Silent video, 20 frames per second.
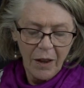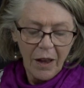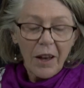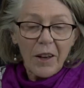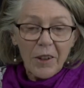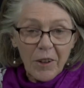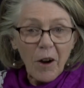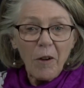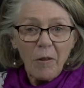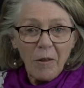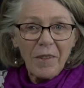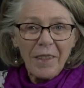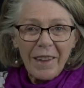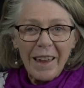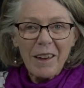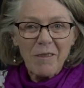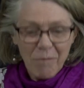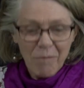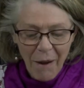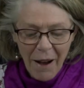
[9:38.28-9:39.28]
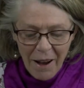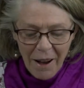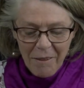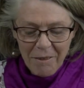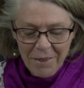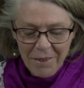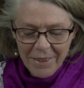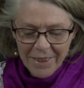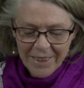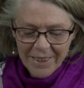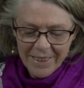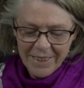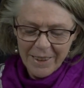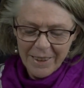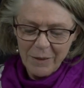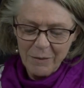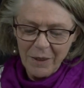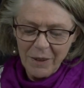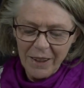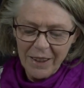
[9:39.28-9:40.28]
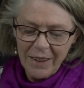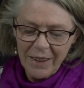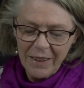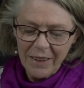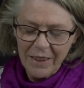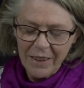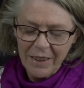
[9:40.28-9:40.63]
"Go on then, puff," said Molly.